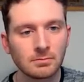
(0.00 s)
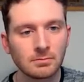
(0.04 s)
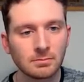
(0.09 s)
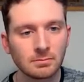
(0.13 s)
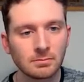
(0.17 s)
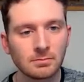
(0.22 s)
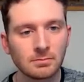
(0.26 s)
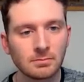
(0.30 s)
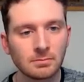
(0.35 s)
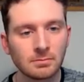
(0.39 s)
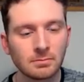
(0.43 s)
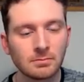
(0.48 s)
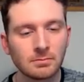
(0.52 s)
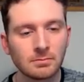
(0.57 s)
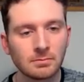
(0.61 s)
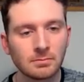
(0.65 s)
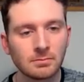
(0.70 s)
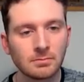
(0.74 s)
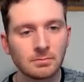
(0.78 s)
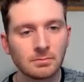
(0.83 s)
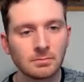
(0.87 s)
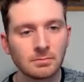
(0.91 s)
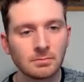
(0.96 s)

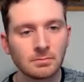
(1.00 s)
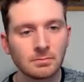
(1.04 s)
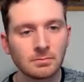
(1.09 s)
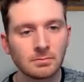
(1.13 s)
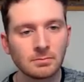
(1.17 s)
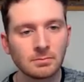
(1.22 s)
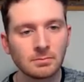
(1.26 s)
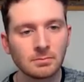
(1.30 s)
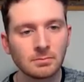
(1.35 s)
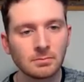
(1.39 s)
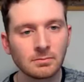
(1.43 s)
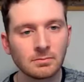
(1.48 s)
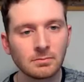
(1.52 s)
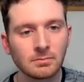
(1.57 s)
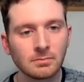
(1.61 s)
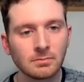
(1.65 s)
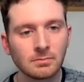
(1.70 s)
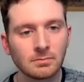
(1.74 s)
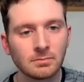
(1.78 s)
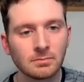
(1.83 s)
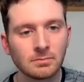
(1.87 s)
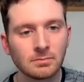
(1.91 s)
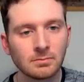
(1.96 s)

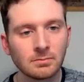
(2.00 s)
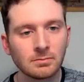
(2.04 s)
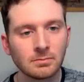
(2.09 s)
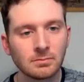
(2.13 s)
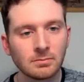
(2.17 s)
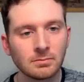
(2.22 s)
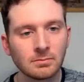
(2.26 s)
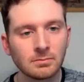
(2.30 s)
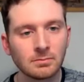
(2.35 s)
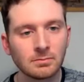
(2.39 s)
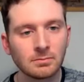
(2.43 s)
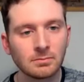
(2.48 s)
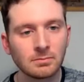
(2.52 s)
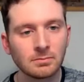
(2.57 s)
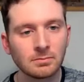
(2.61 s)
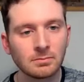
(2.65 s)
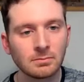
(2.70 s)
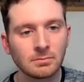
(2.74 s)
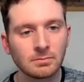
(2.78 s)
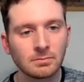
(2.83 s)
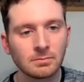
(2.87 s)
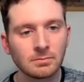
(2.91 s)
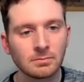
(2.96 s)

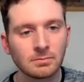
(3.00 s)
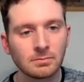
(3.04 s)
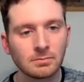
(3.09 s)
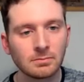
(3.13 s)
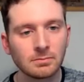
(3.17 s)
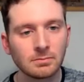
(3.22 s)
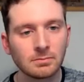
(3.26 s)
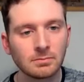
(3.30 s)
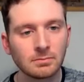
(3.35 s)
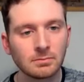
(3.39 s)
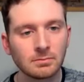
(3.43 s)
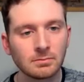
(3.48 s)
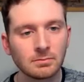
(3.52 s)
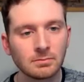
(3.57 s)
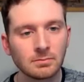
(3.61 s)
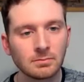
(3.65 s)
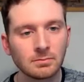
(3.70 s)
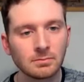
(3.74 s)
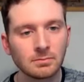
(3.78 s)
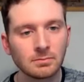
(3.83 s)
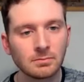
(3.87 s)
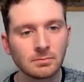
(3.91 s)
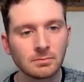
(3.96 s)

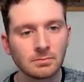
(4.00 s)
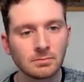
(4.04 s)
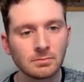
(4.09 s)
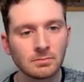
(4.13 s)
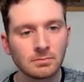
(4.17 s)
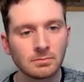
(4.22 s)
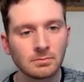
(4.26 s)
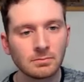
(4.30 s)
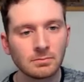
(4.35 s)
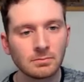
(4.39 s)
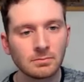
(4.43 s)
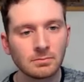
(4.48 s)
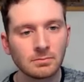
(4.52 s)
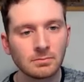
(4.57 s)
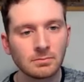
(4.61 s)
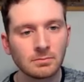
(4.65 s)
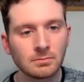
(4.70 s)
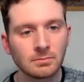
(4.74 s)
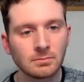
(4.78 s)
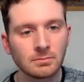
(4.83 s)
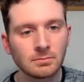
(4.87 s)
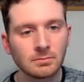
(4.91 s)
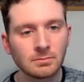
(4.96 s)

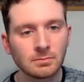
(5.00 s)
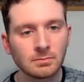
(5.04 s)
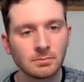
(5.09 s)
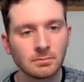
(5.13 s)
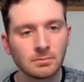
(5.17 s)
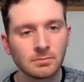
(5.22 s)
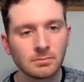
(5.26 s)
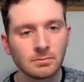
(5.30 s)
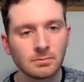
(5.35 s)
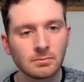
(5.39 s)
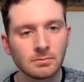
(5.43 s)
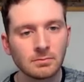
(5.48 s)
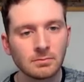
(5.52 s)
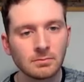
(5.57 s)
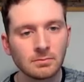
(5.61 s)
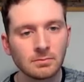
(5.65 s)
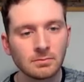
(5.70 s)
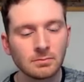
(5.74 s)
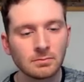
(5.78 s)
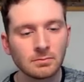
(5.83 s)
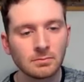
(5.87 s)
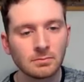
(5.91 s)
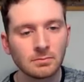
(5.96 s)

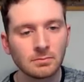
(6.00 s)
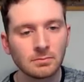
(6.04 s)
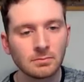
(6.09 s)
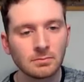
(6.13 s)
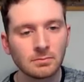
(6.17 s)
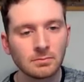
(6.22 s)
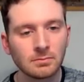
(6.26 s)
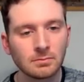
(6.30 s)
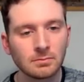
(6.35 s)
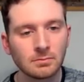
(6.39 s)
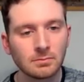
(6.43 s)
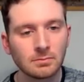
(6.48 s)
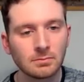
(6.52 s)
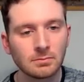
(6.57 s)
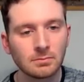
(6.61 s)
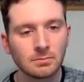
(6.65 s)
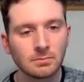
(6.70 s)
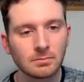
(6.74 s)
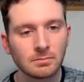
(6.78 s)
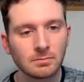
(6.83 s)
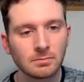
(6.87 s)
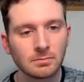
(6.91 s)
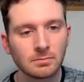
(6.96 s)

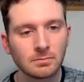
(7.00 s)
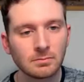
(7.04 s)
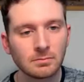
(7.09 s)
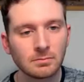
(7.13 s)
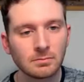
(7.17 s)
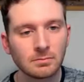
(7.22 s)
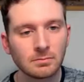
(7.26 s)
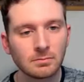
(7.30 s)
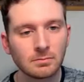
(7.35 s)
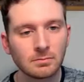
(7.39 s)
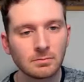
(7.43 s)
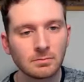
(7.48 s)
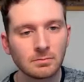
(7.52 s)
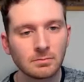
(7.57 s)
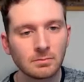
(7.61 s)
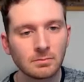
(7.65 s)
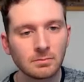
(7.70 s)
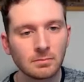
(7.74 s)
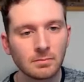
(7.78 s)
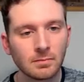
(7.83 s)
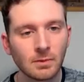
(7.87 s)
[no speech]